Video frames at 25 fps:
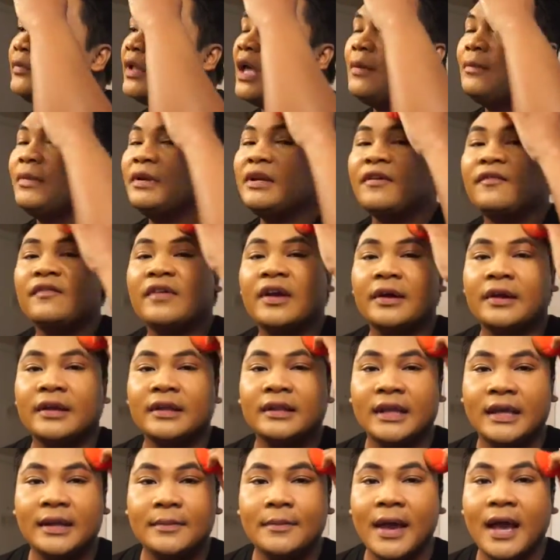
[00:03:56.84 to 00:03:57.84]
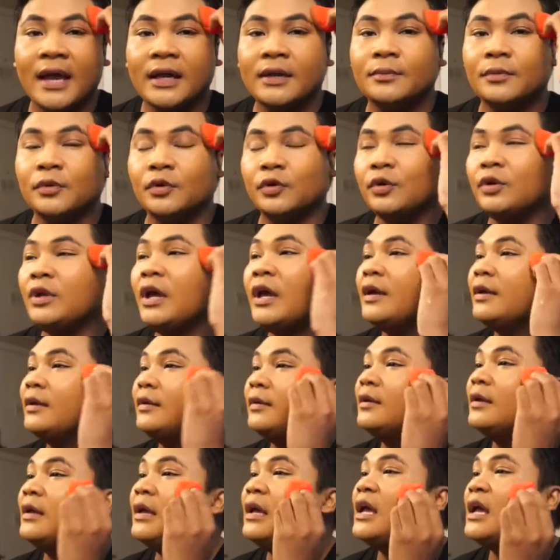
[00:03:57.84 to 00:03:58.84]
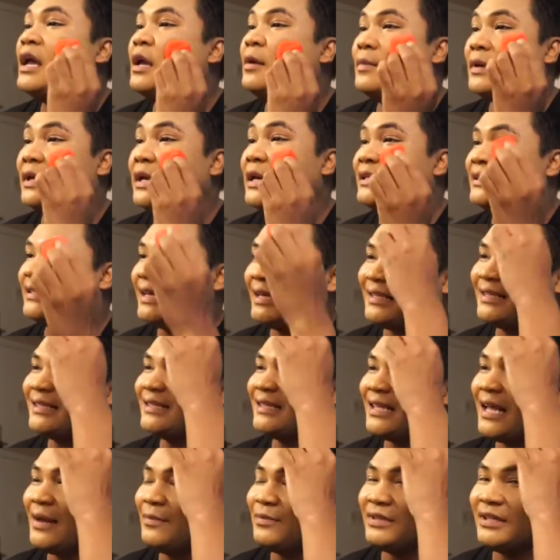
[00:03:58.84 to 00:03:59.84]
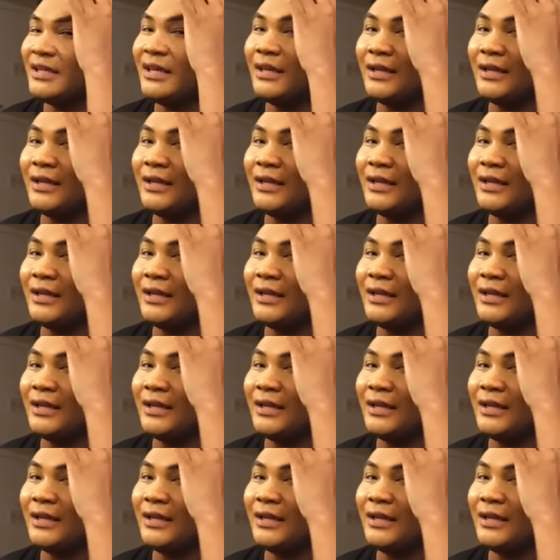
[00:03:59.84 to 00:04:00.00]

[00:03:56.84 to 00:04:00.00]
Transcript: I'm in a very laid back mood because I slept